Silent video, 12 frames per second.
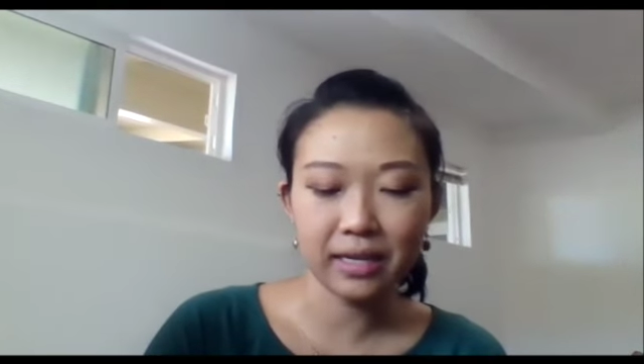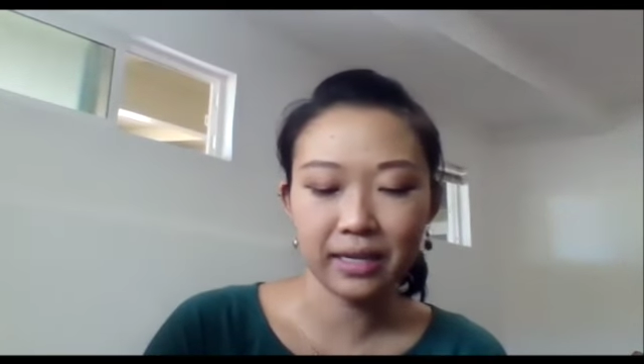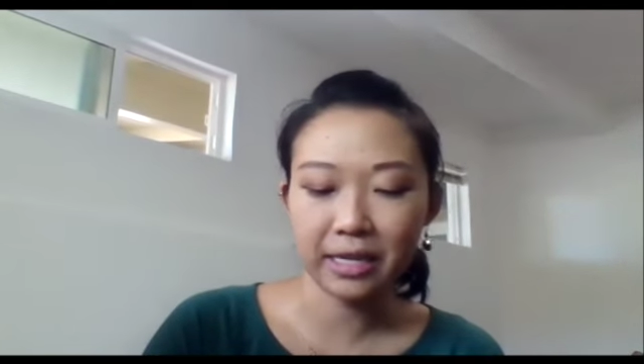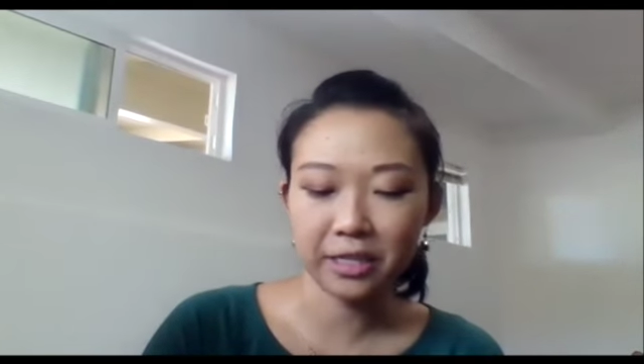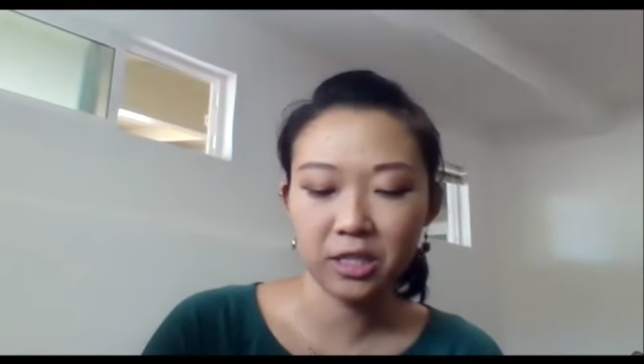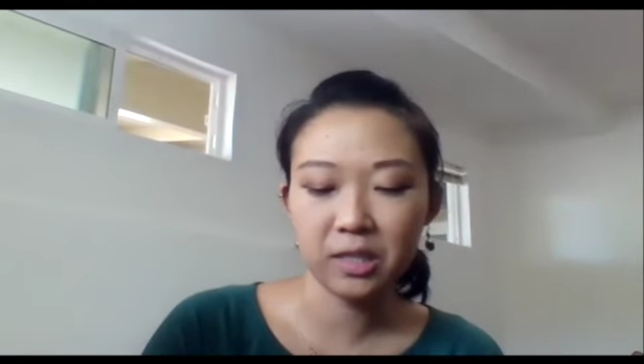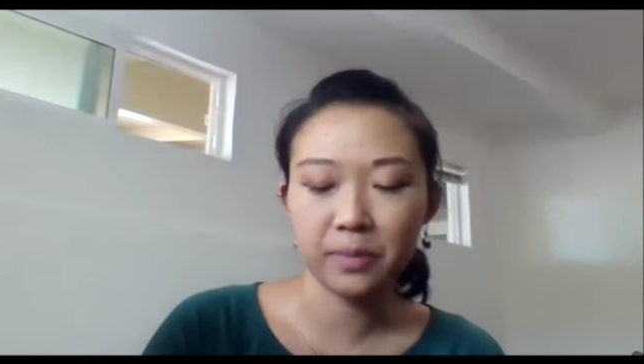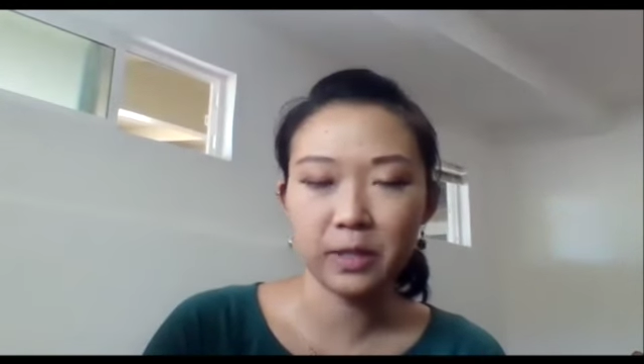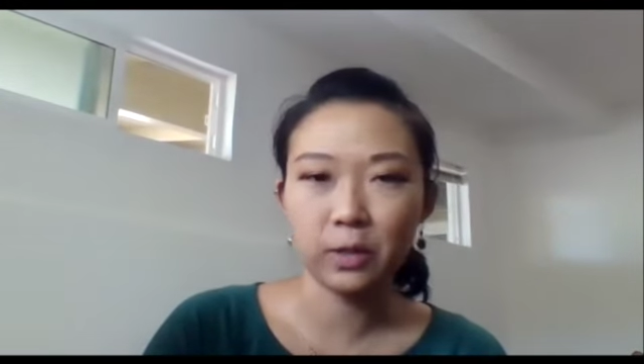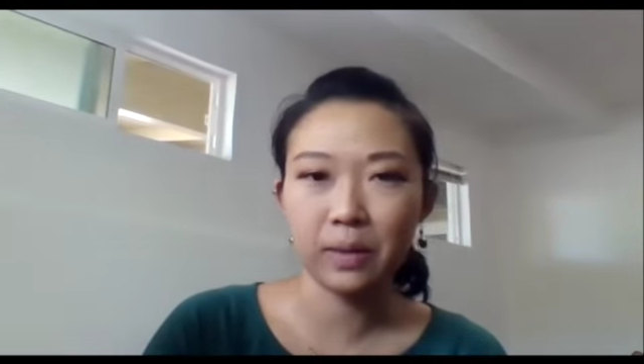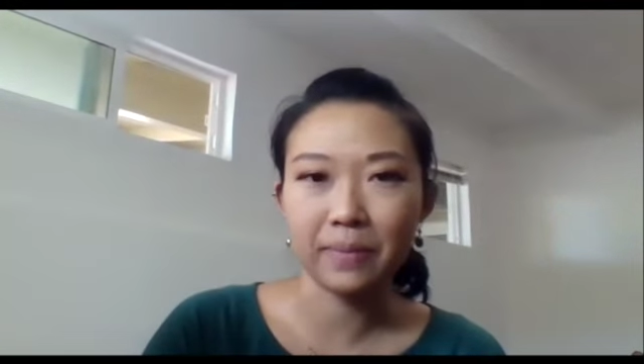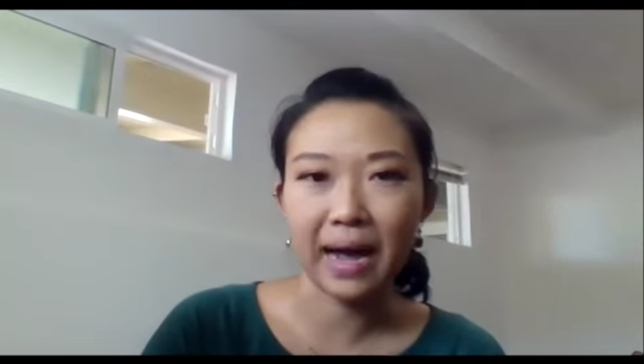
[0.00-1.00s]
connections
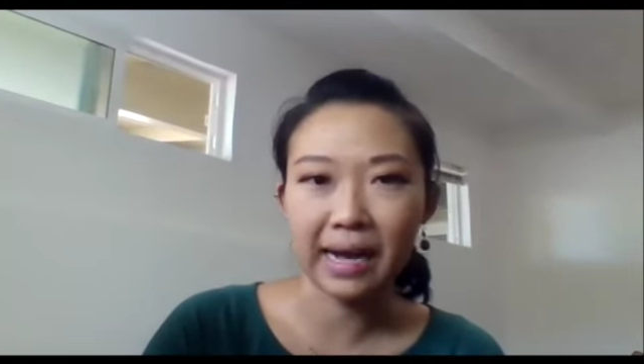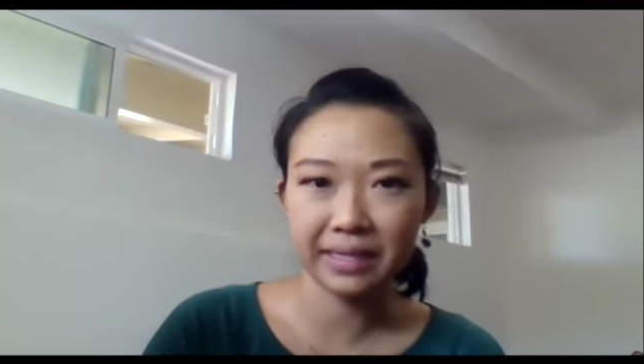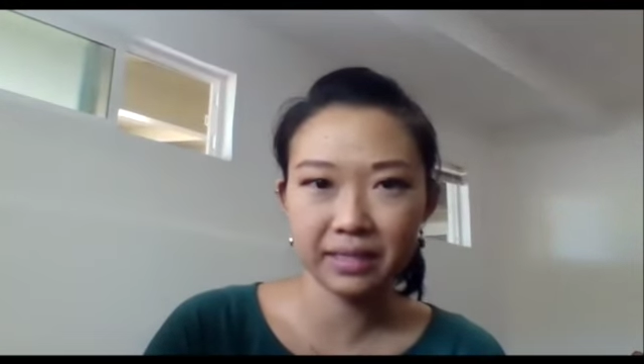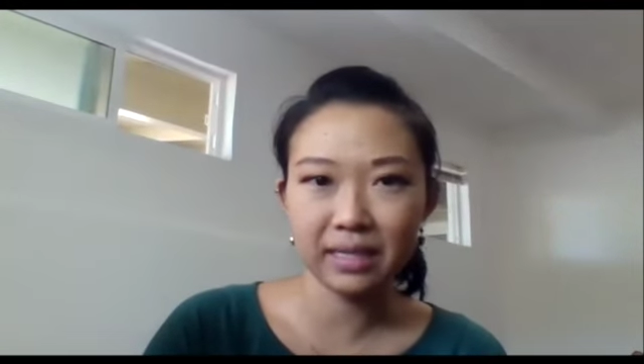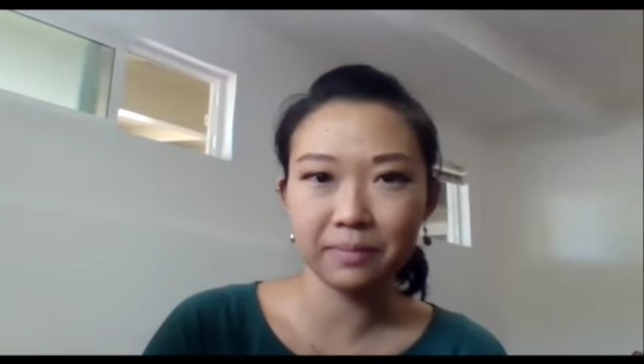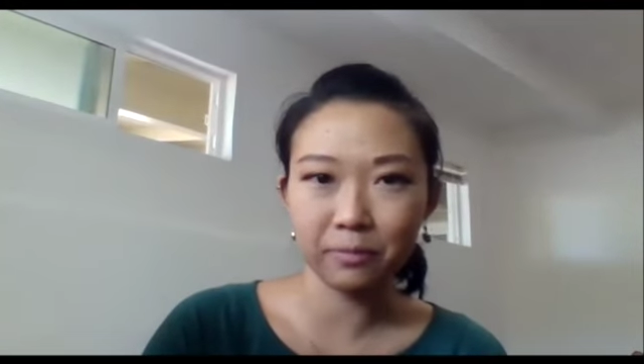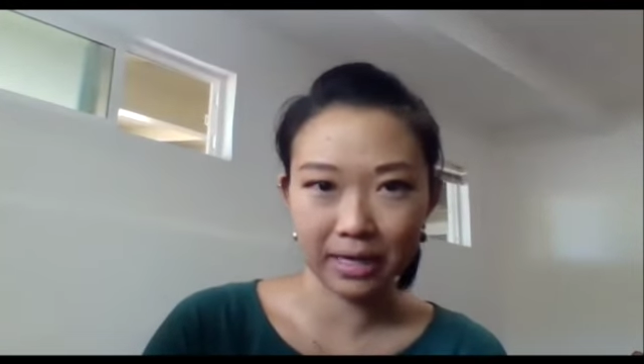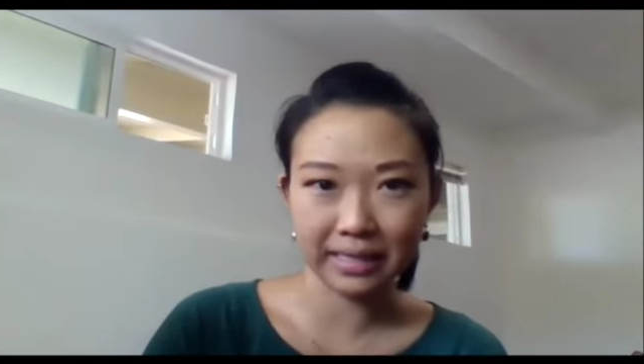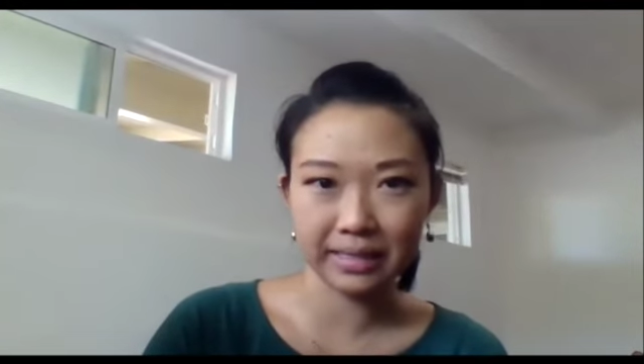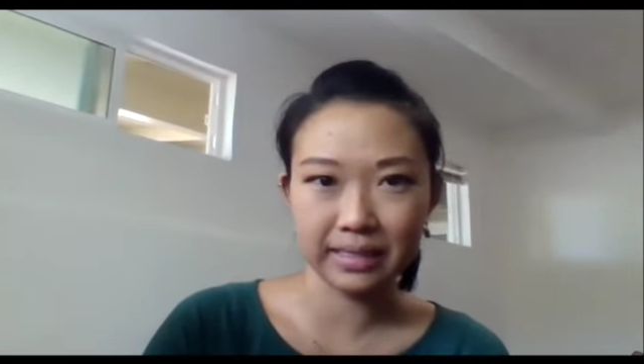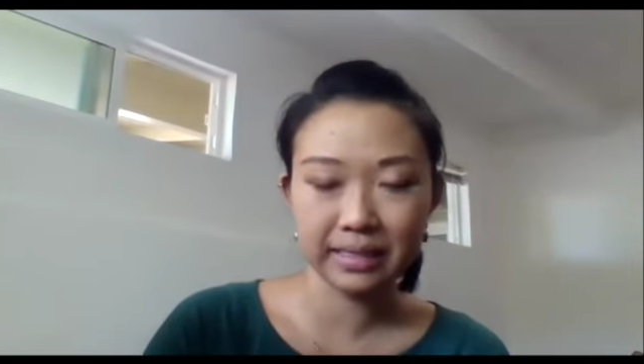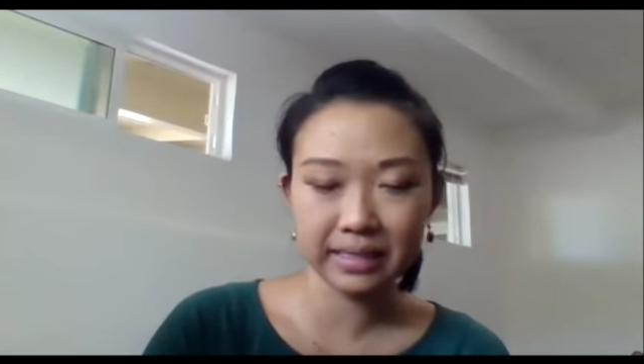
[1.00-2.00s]
between past and
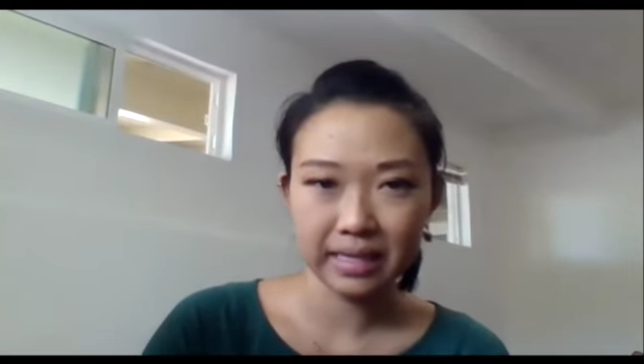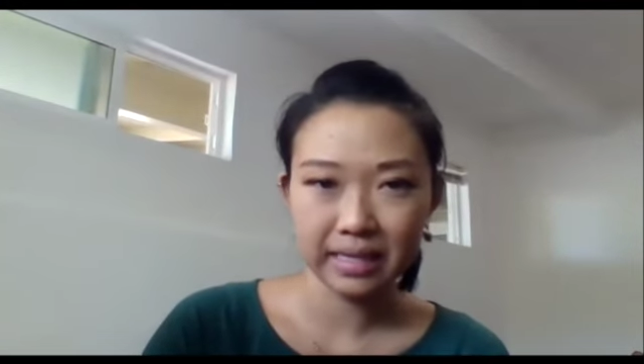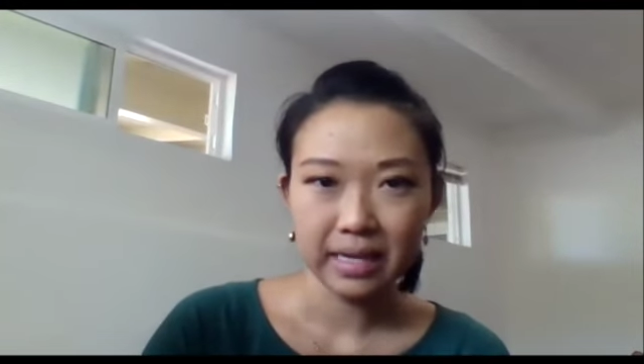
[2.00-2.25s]
present